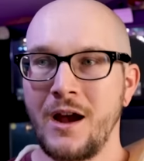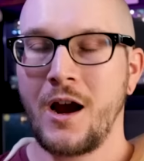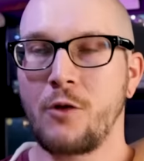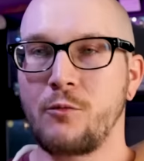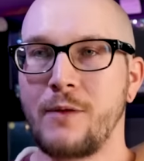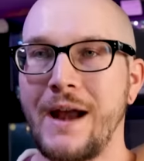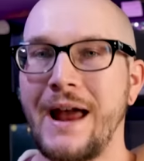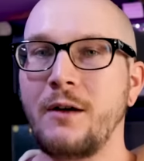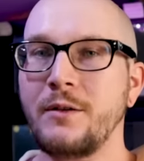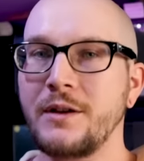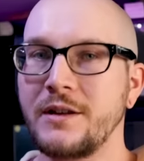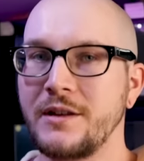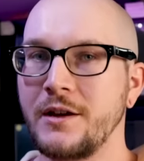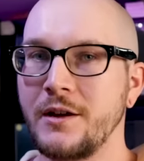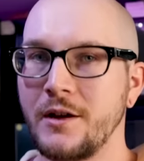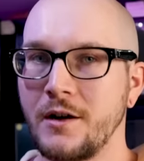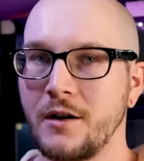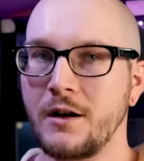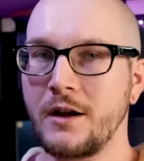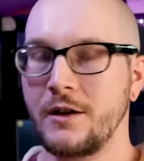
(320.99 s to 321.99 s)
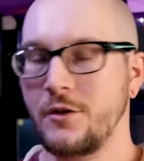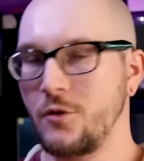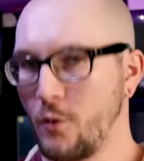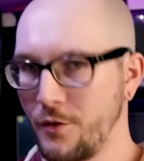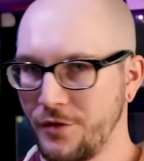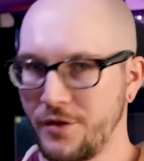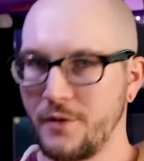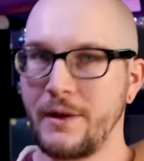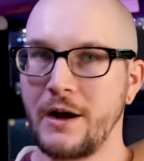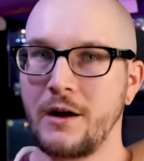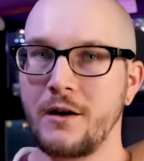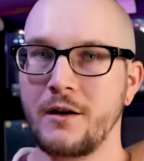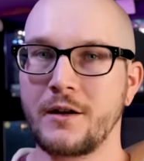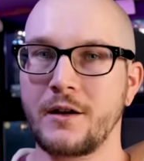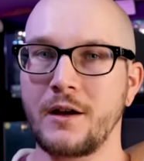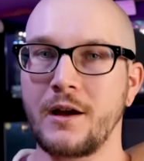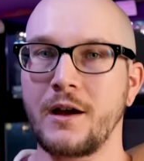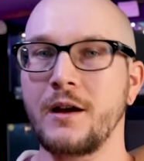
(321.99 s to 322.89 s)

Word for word: Around here in North America,